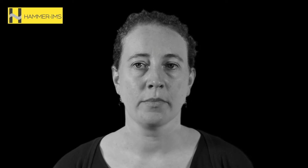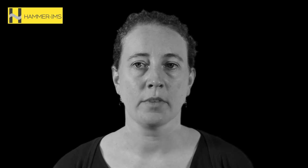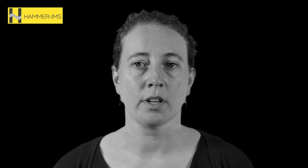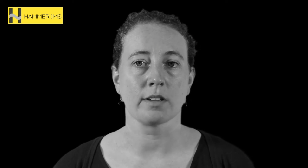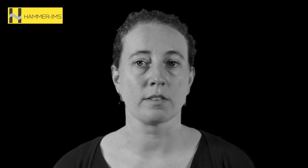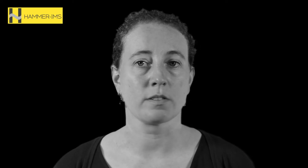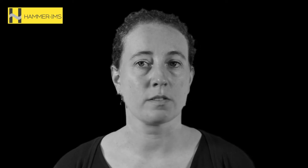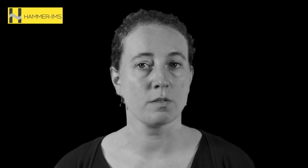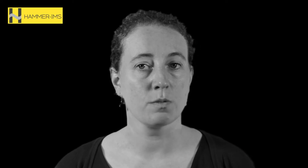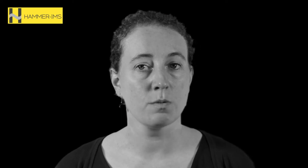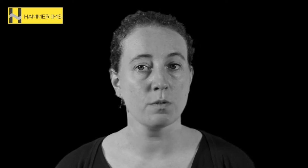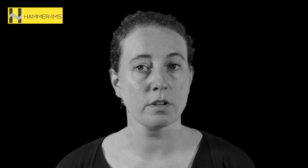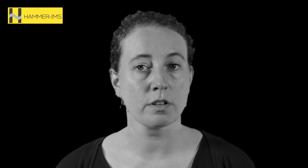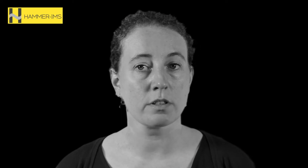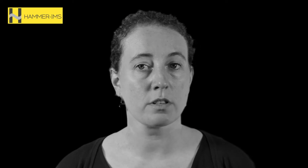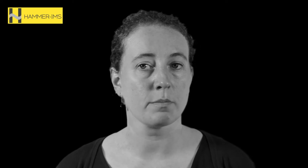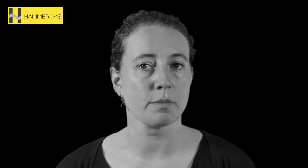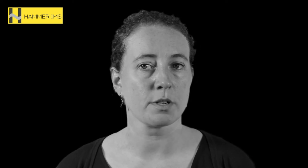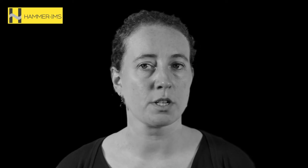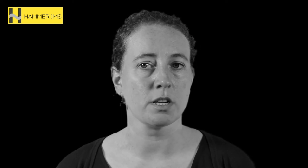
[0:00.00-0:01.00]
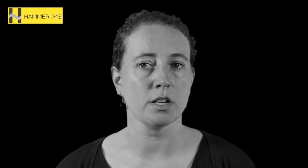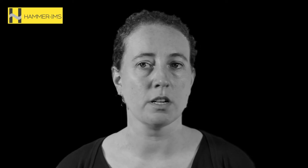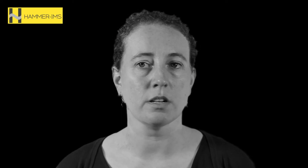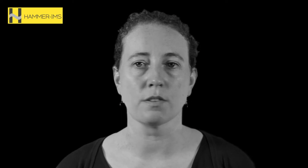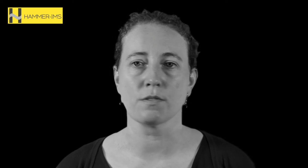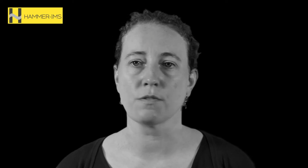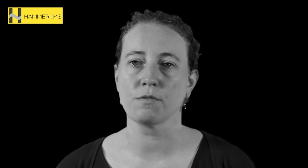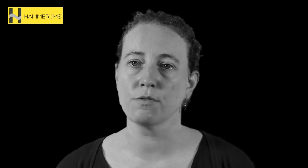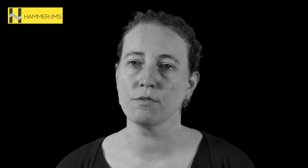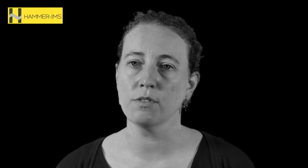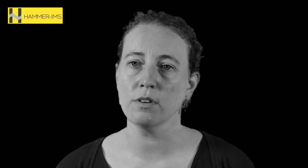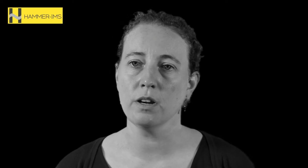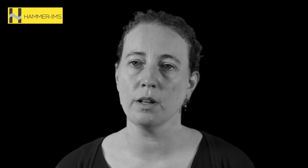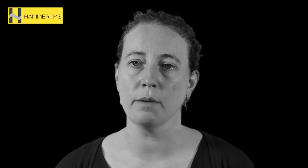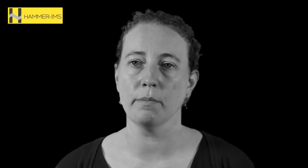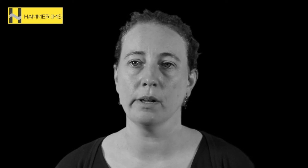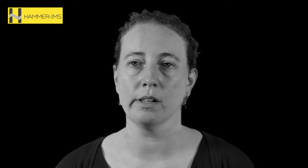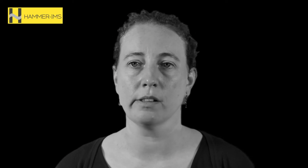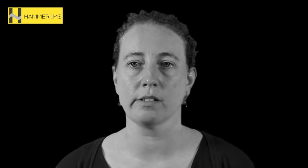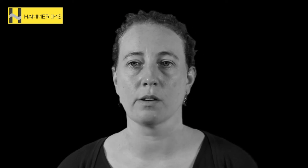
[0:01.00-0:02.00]
As soon as the machine is fully
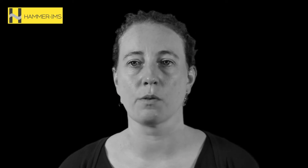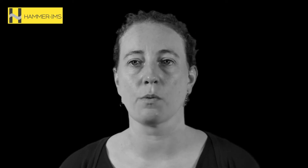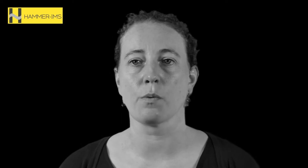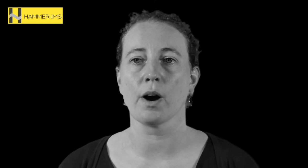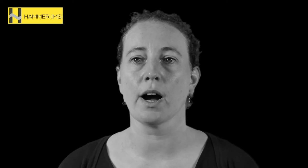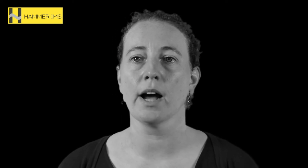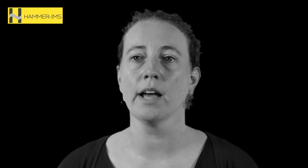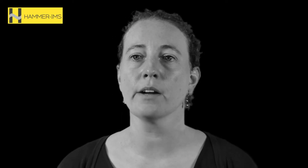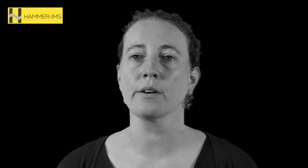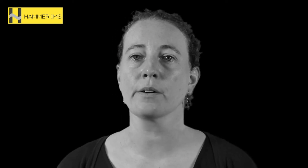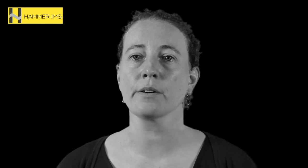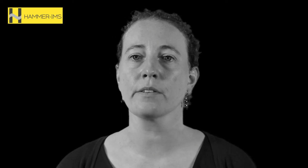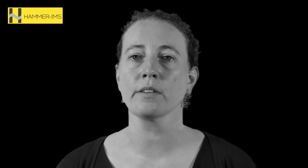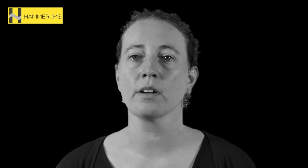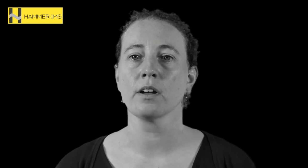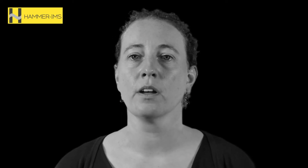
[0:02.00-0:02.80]
built and wired,